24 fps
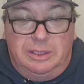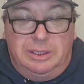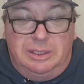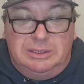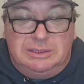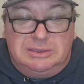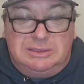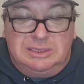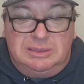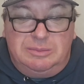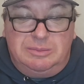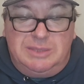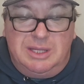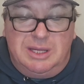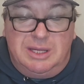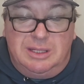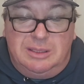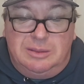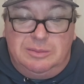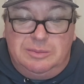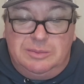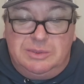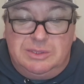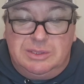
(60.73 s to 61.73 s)

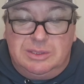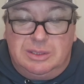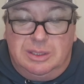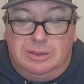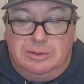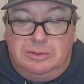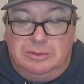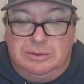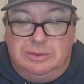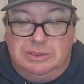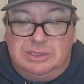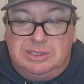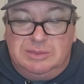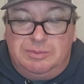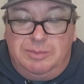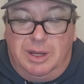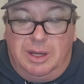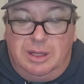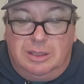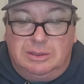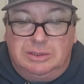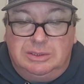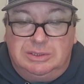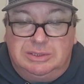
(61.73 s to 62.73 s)
sometimes on the
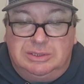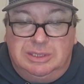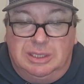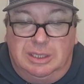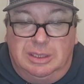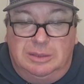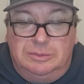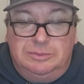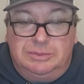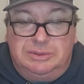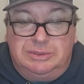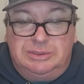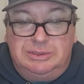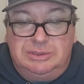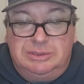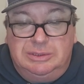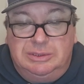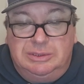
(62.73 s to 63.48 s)
smaller stumps,